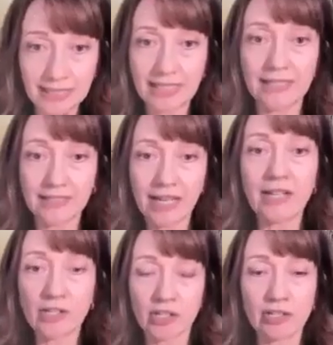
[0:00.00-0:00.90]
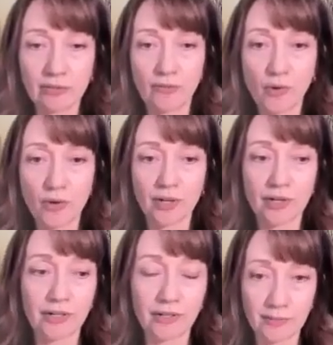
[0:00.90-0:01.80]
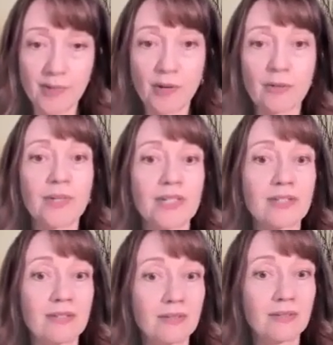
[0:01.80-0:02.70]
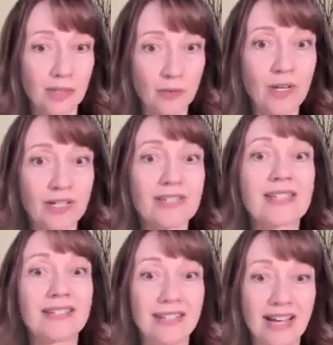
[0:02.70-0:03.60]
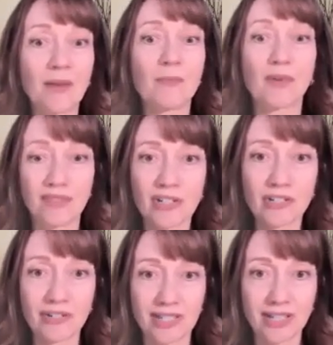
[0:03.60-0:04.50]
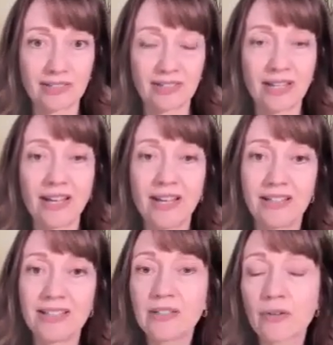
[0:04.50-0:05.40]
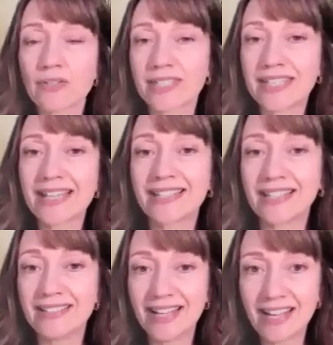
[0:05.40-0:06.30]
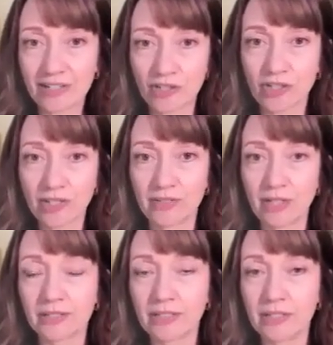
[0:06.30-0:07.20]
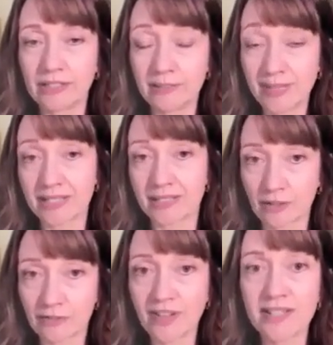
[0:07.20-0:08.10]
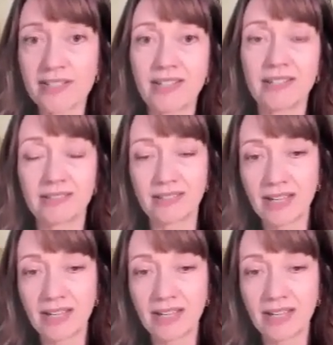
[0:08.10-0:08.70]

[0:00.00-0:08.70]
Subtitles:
the intention for the book which was to help professionals and leaders get an edge, given all the demands they're facing, and